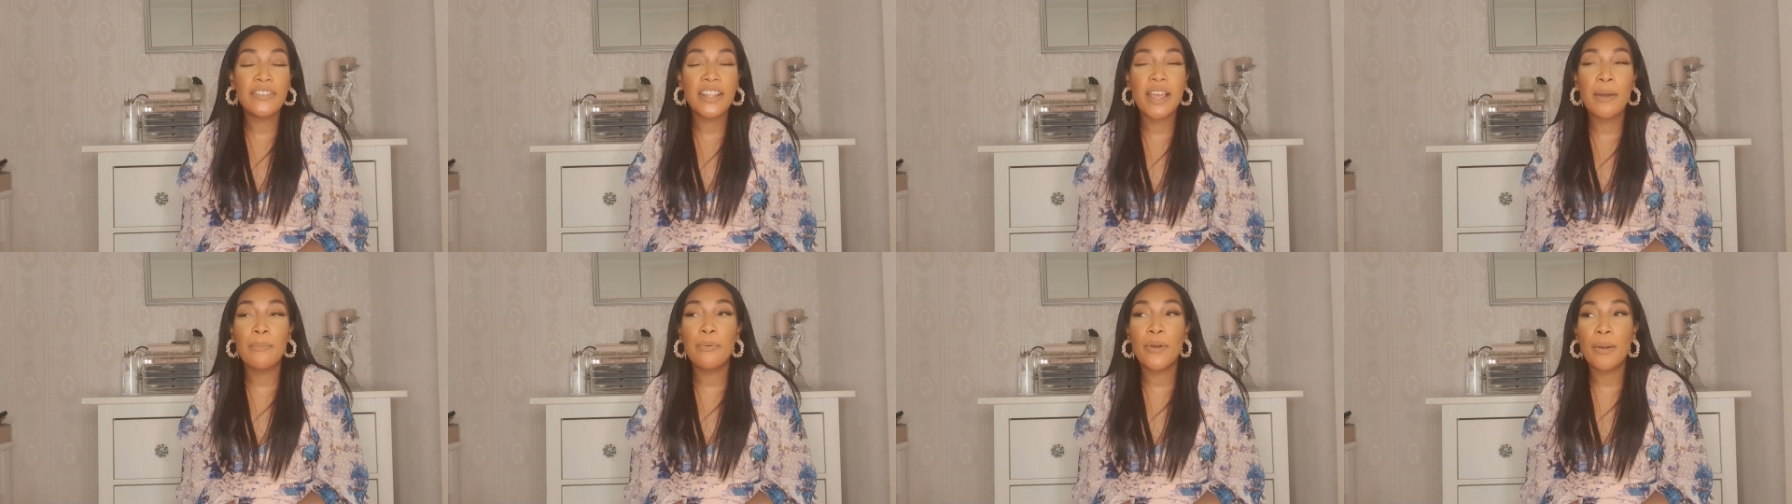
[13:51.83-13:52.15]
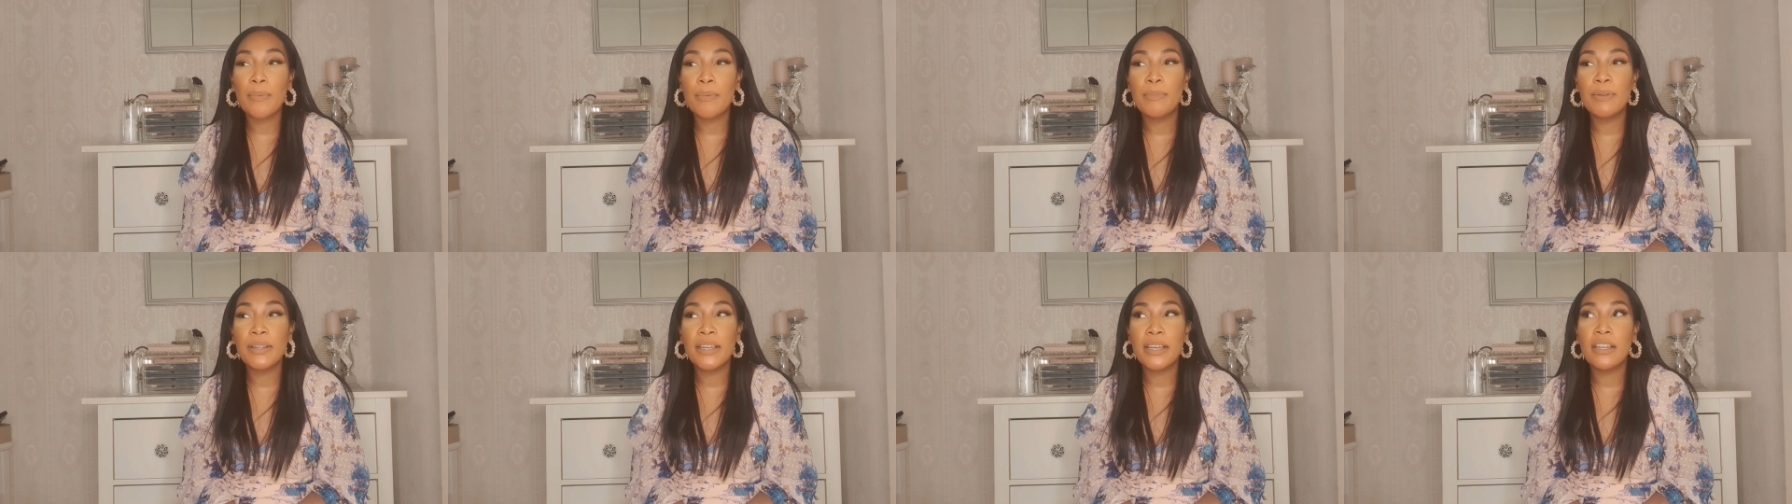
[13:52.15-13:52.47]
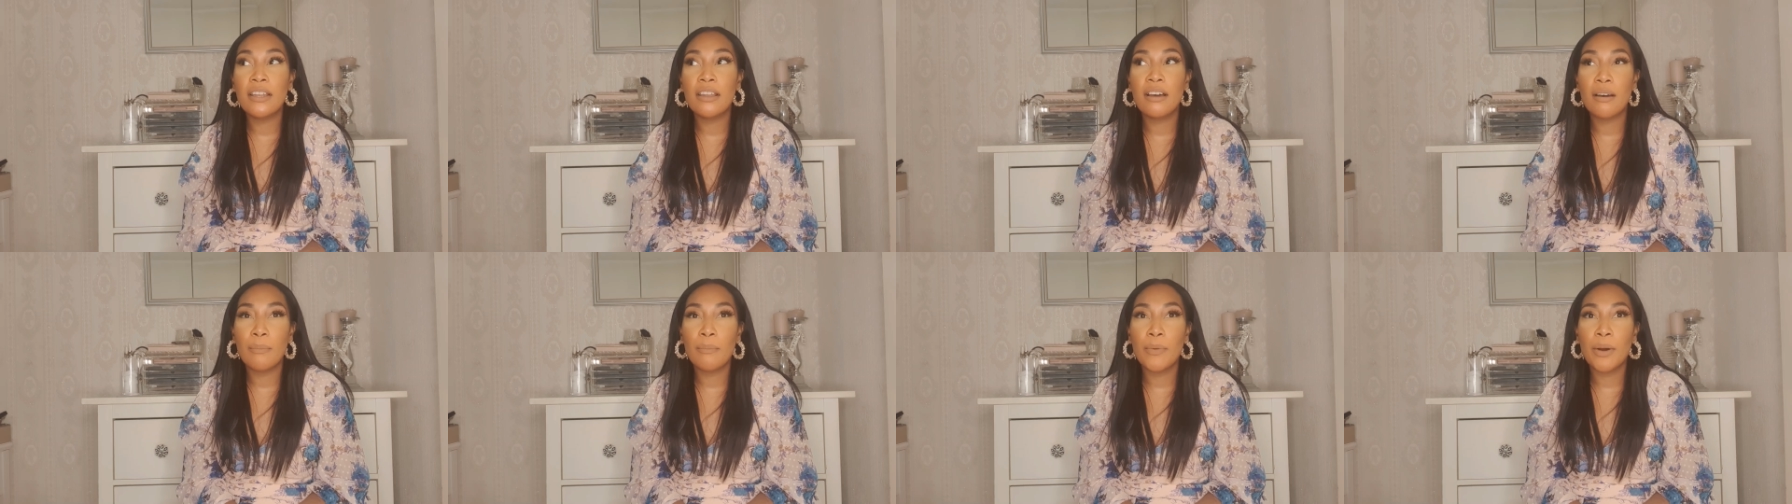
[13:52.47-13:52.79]
there are probably a
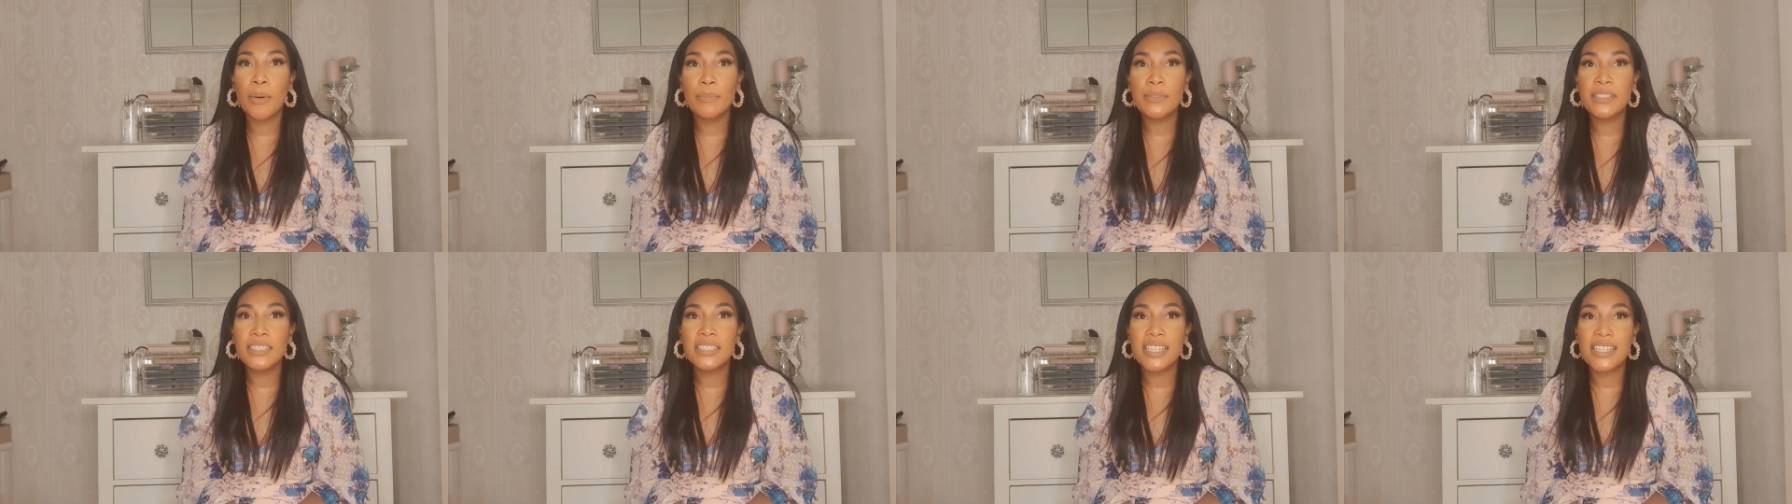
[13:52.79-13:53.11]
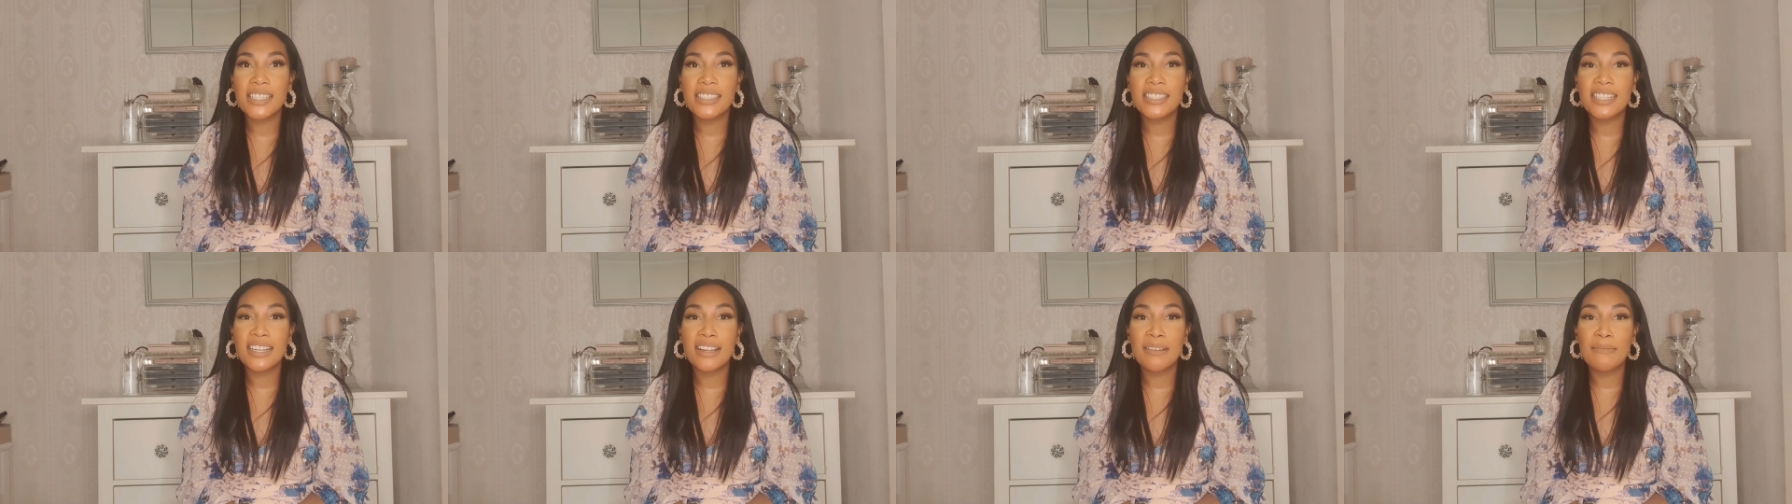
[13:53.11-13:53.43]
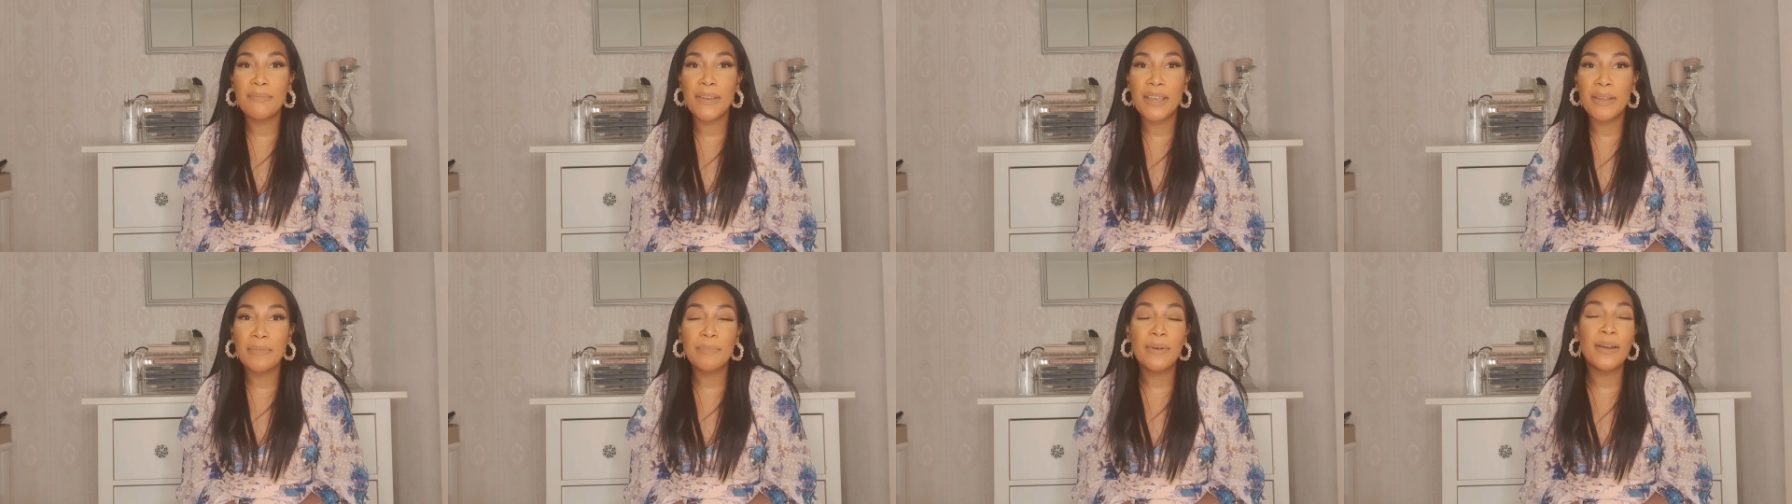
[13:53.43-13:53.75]
lot more mistakes that
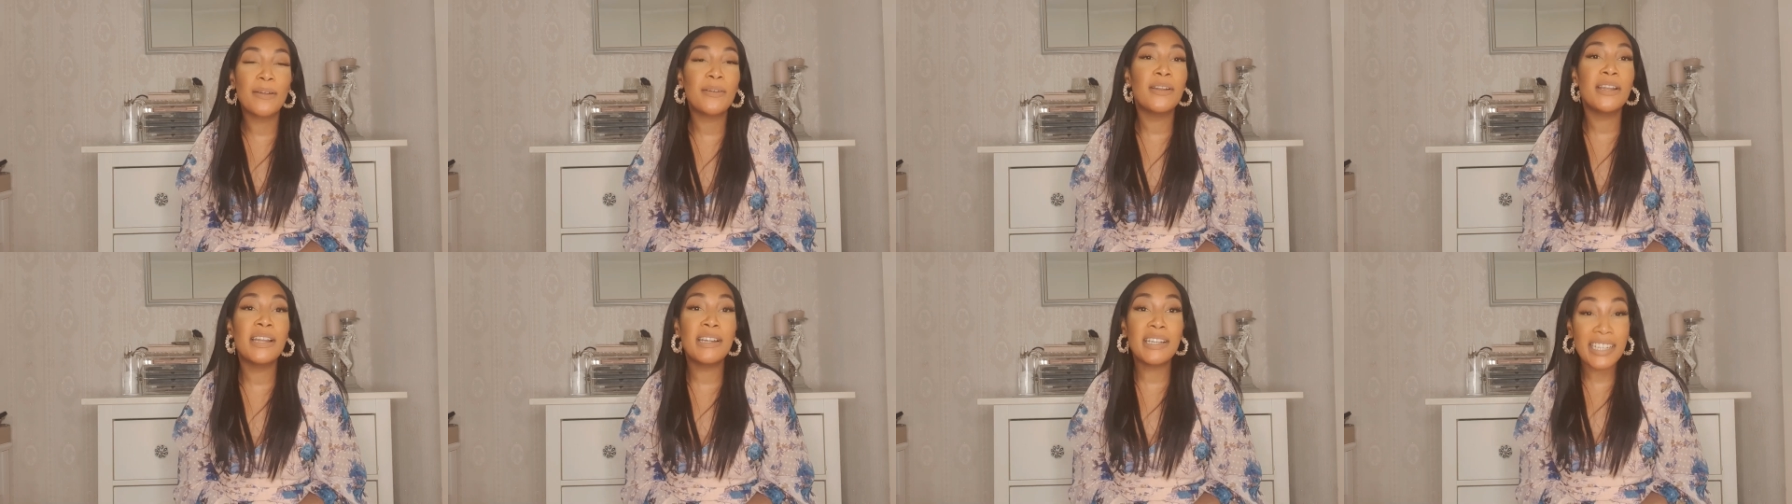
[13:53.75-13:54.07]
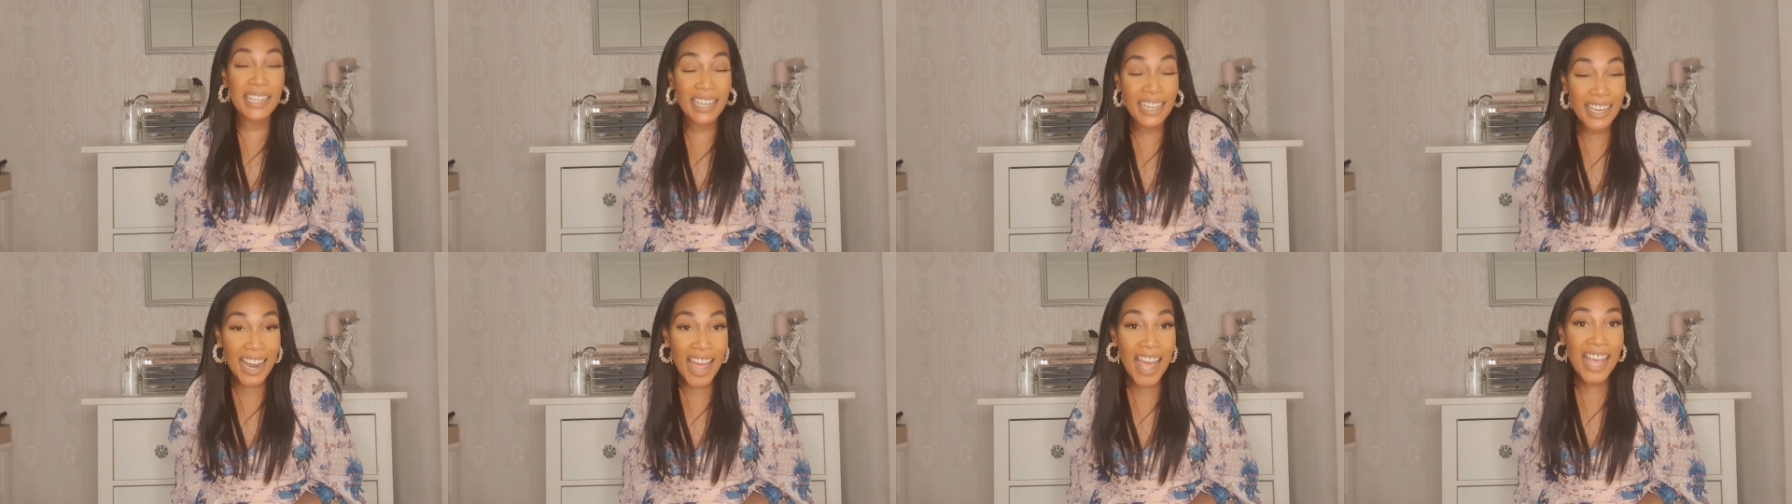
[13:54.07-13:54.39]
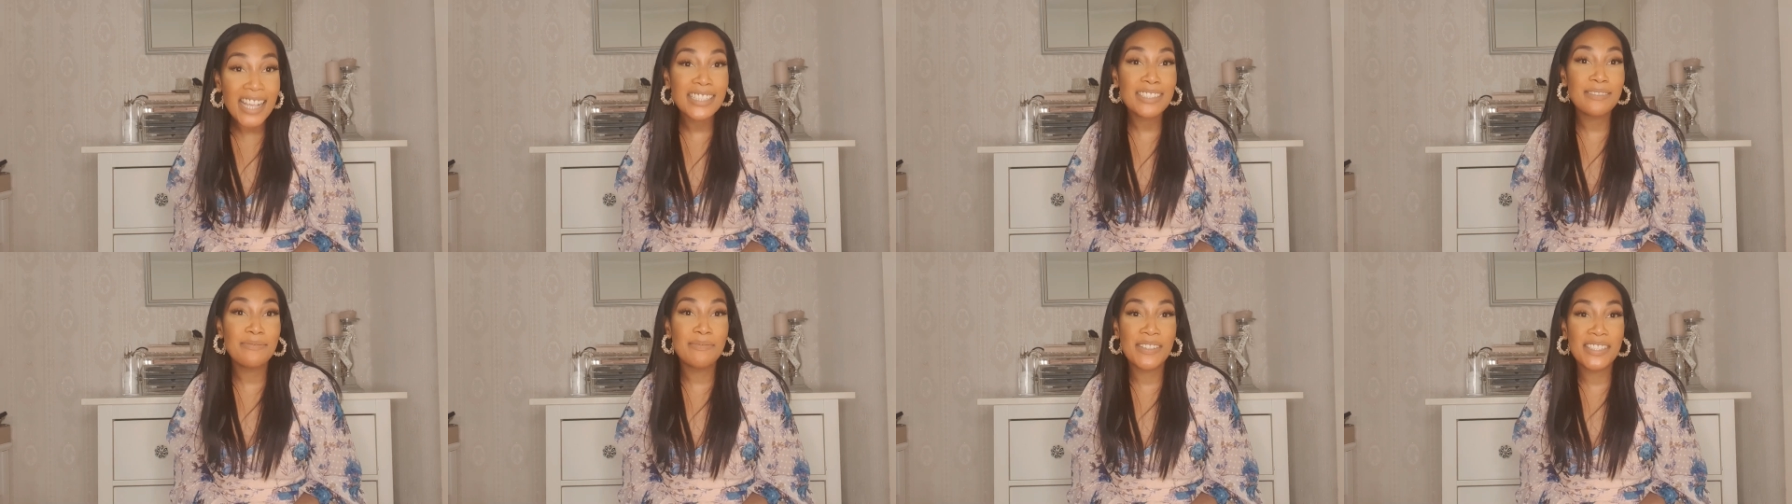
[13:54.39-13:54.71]
I made, but the
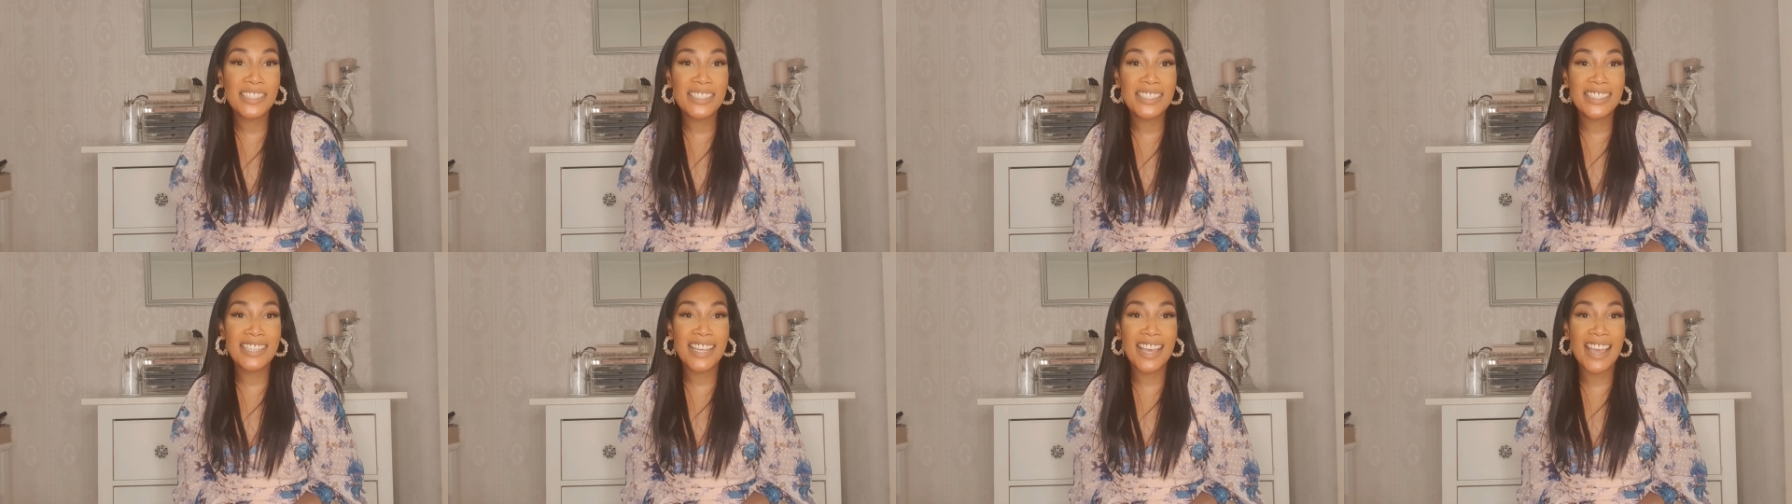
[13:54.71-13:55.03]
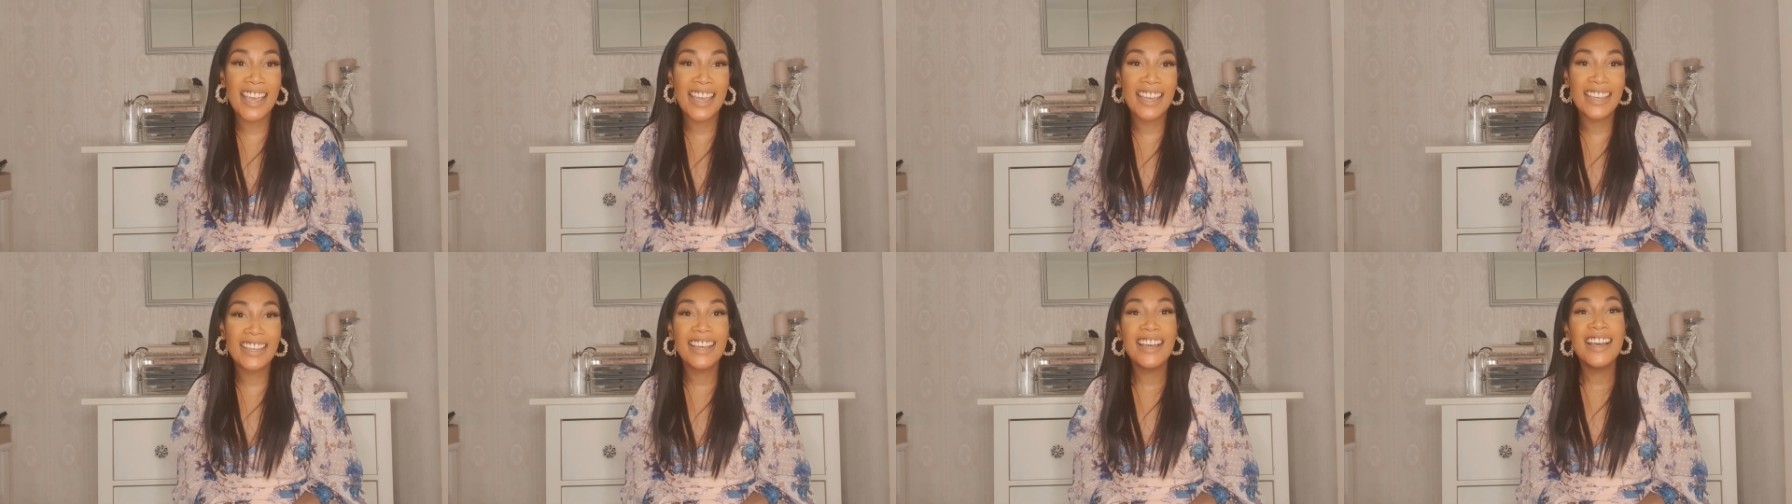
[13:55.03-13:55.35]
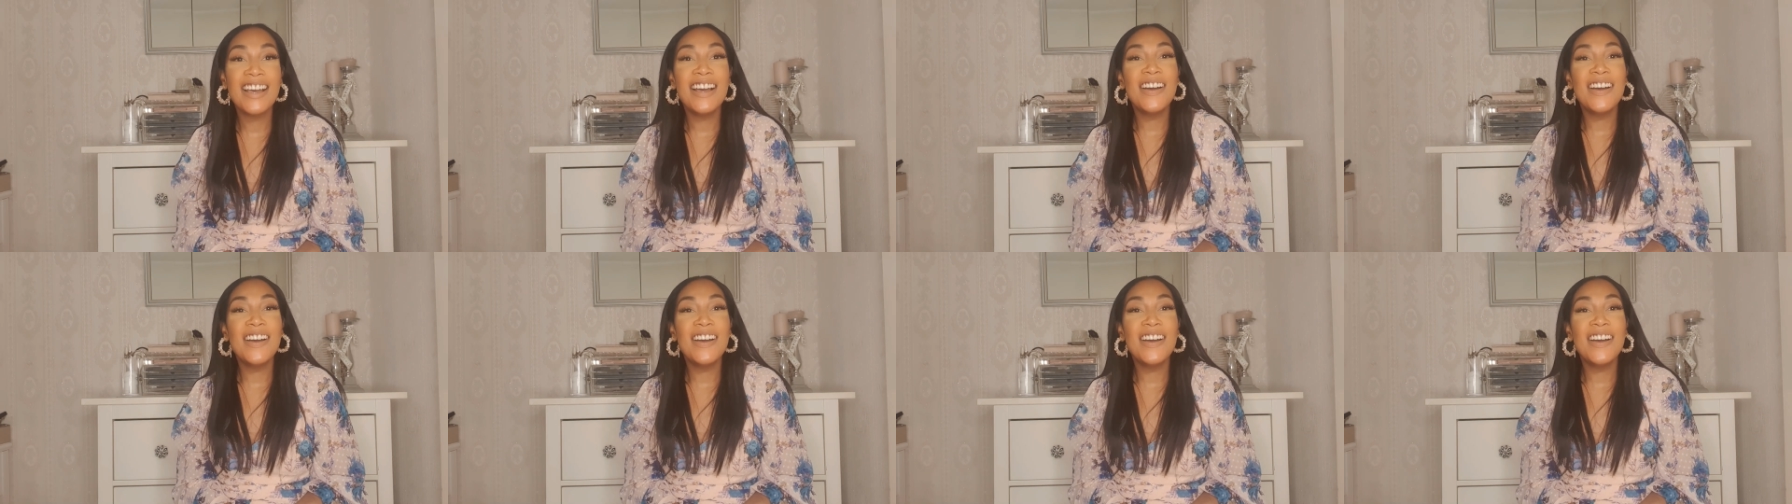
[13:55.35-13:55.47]
last mistake